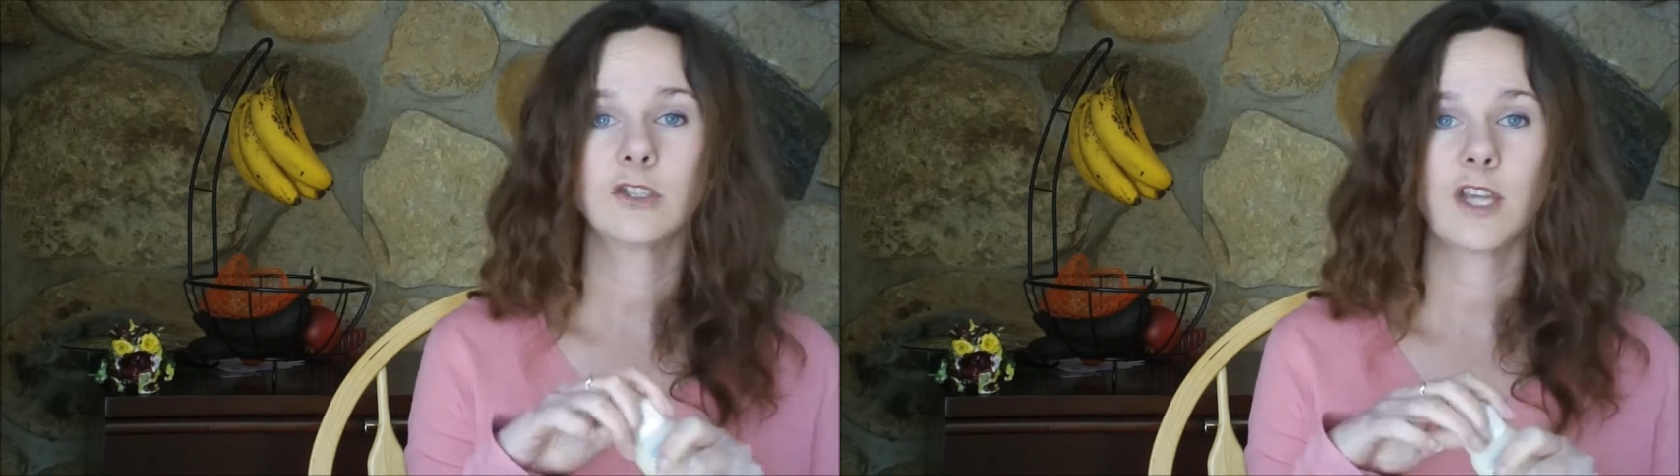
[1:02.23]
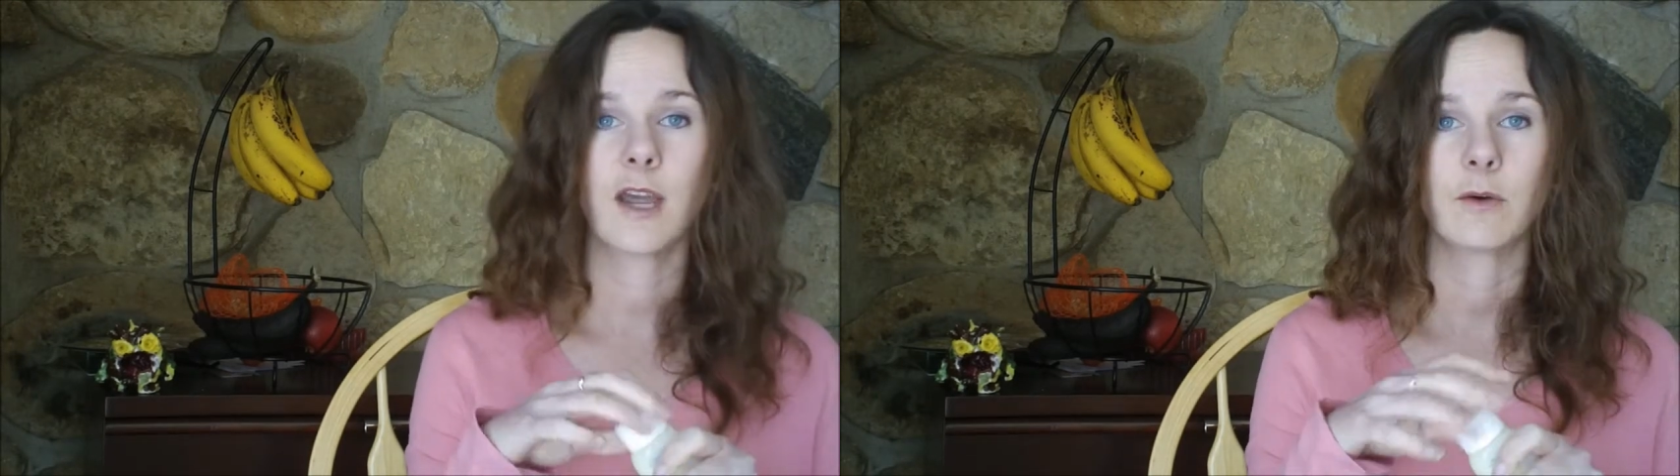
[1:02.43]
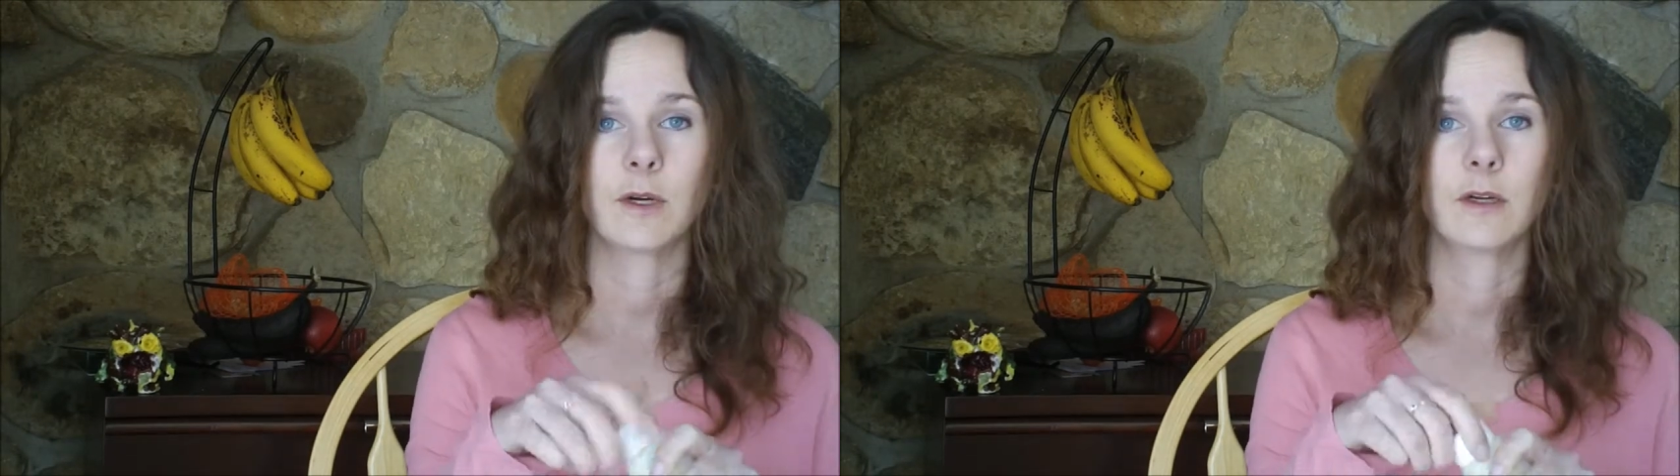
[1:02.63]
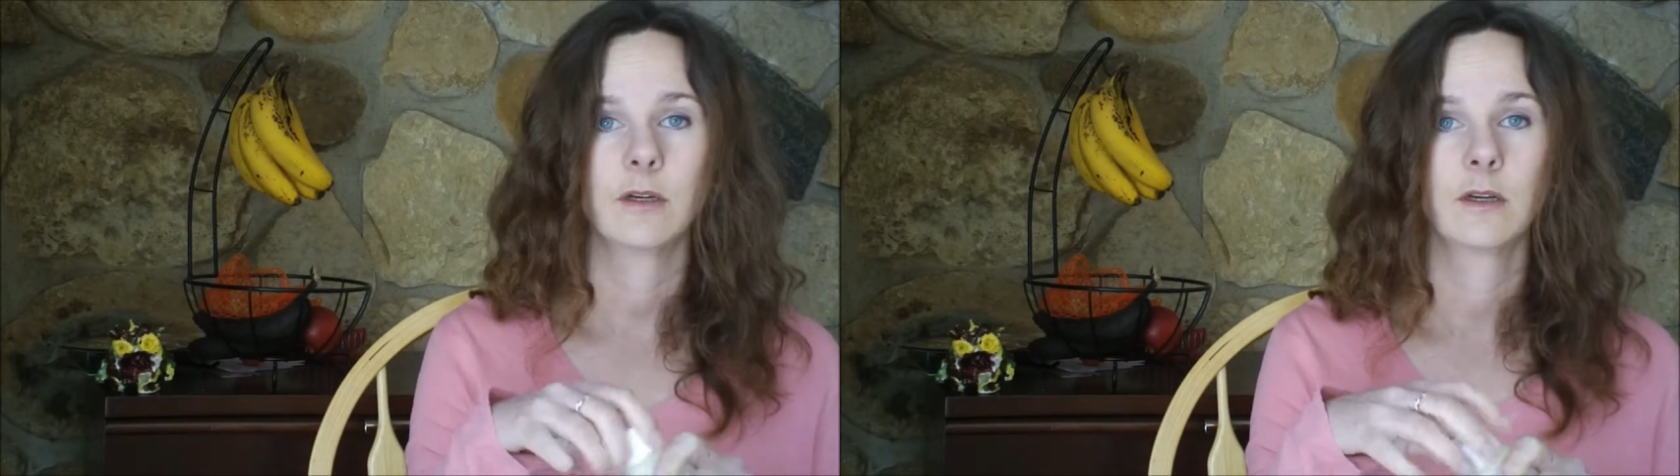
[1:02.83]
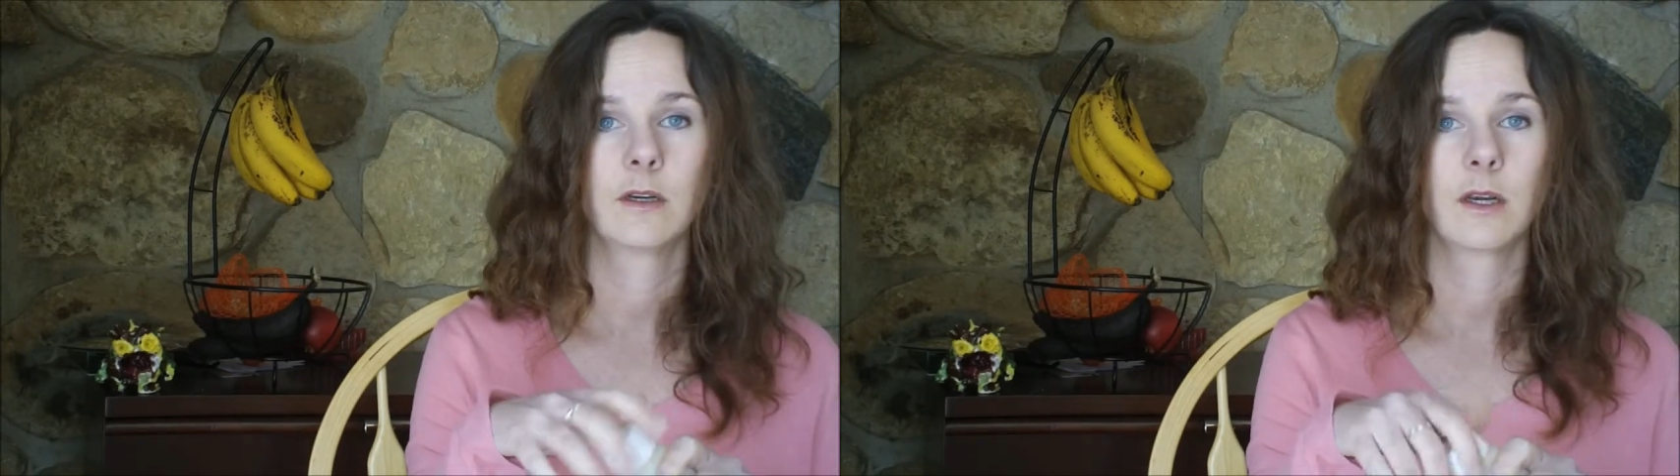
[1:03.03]
shower,
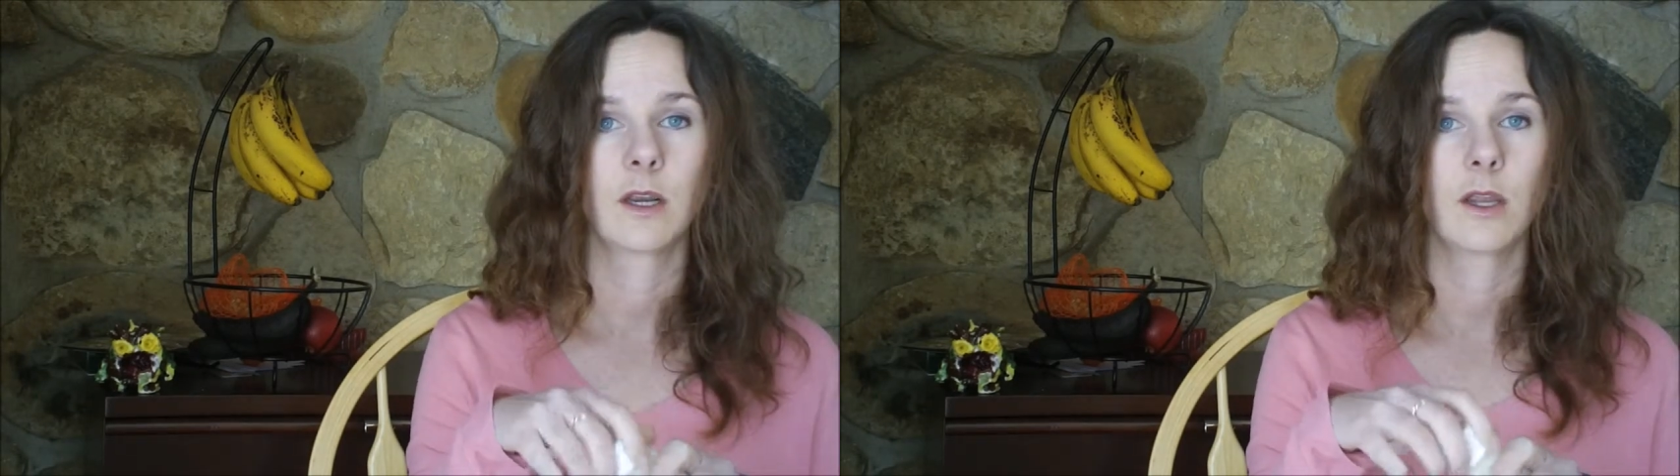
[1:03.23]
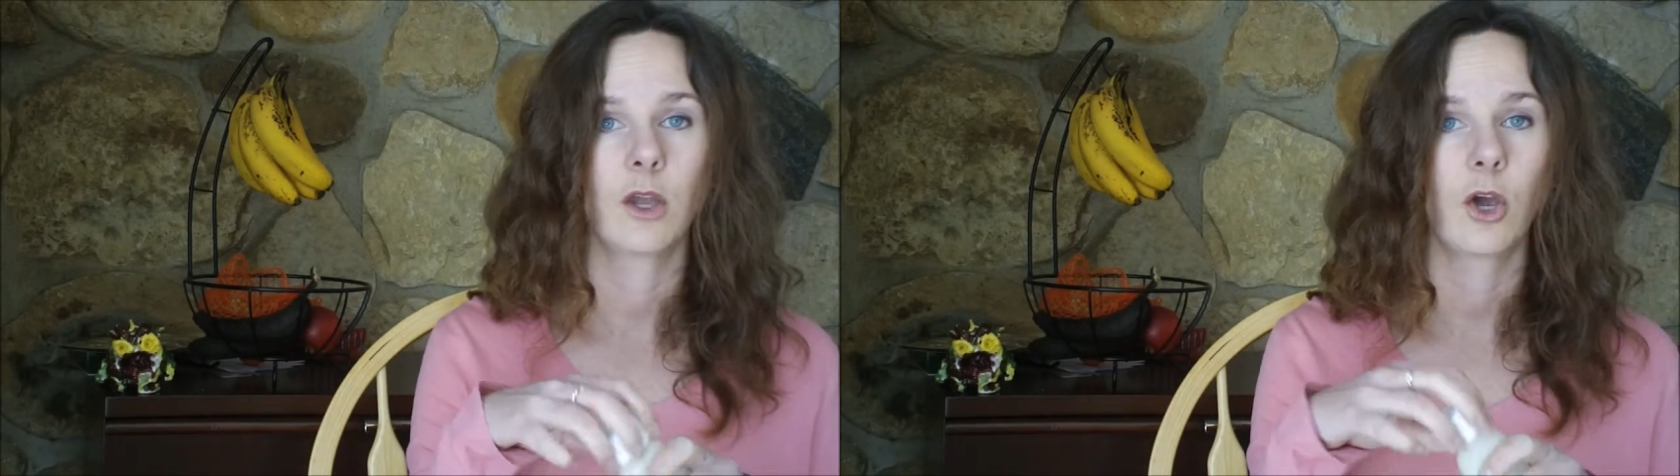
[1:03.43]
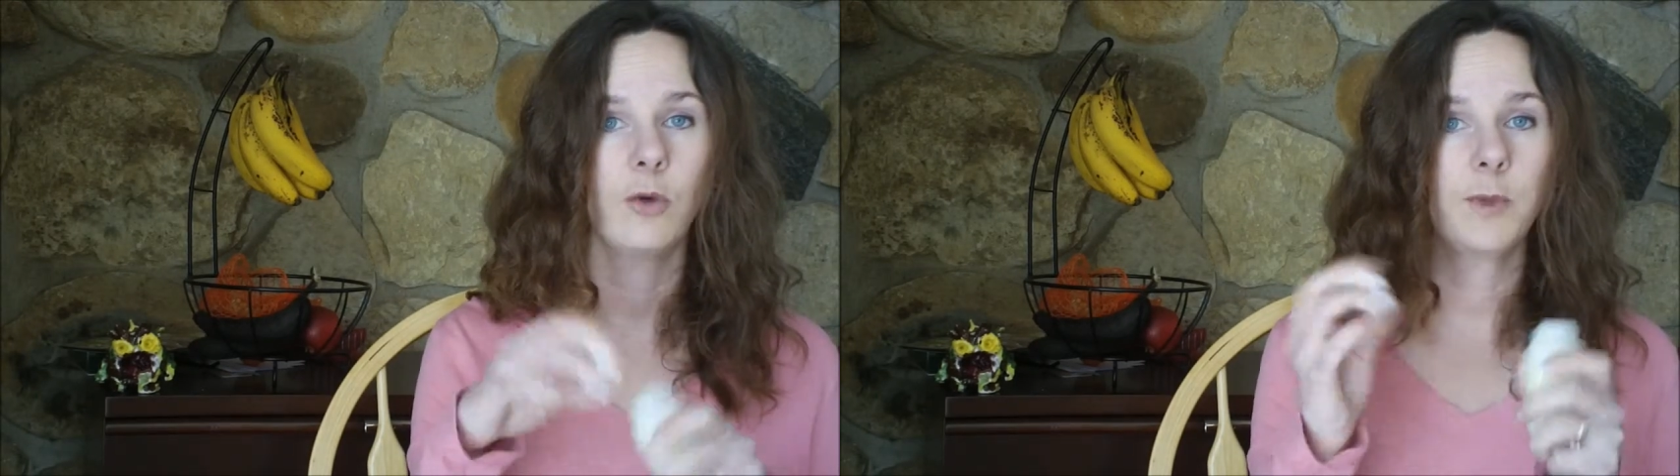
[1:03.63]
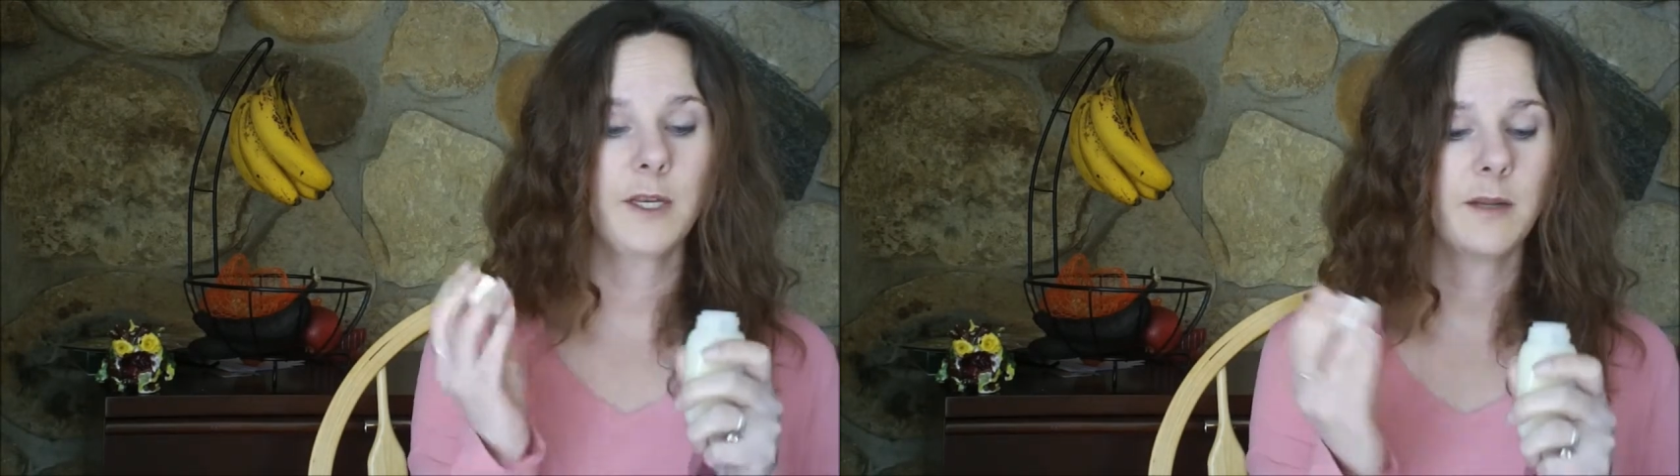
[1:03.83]
open